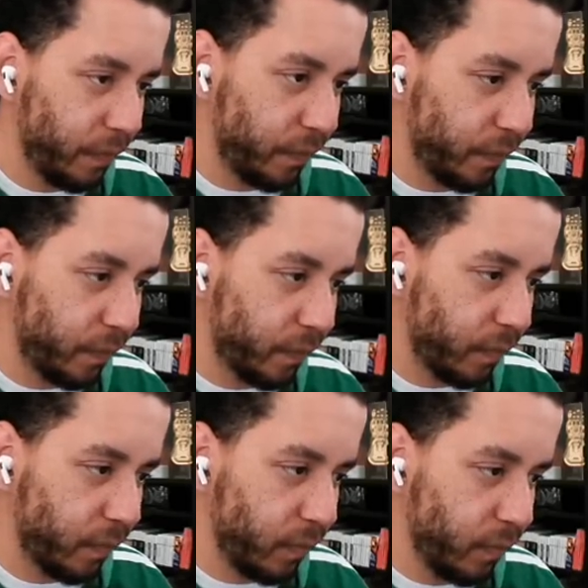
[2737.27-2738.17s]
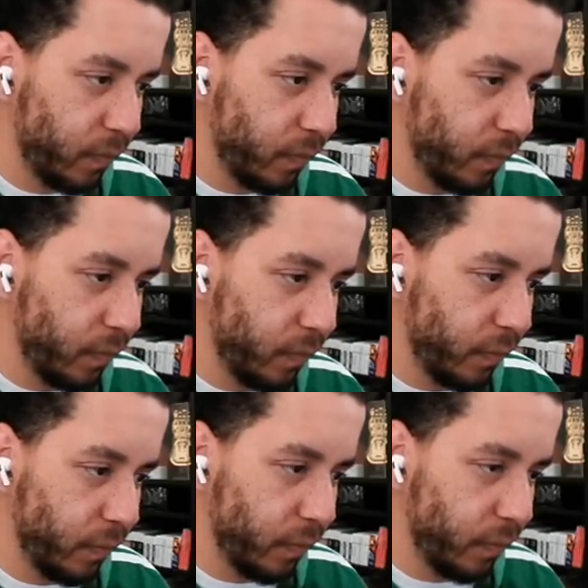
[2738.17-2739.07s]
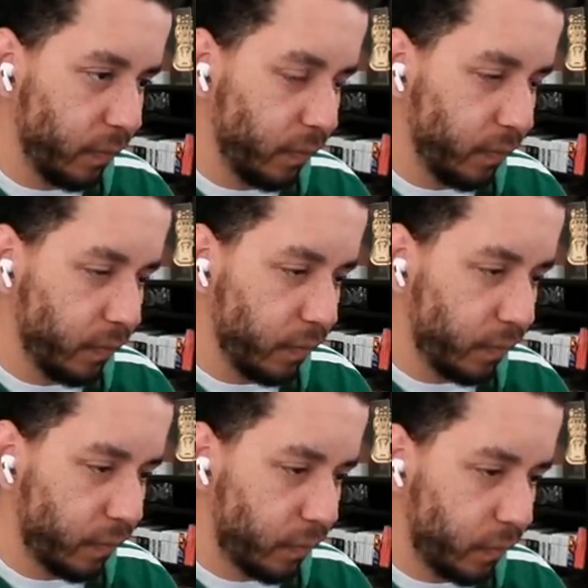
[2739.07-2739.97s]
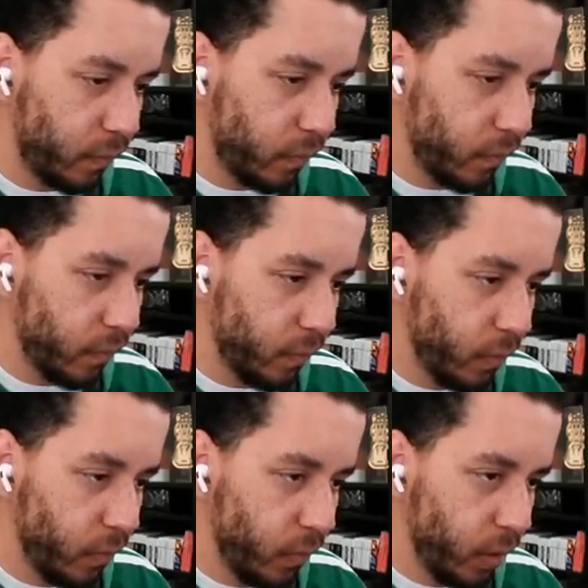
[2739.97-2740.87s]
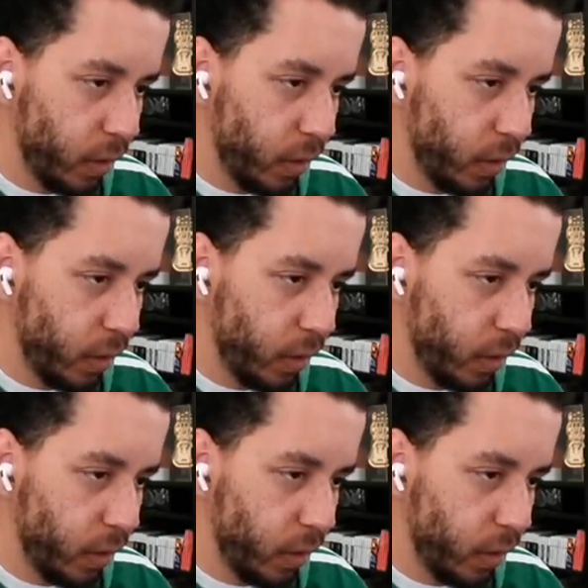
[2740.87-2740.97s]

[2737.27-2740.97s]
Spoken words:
Nothing is said.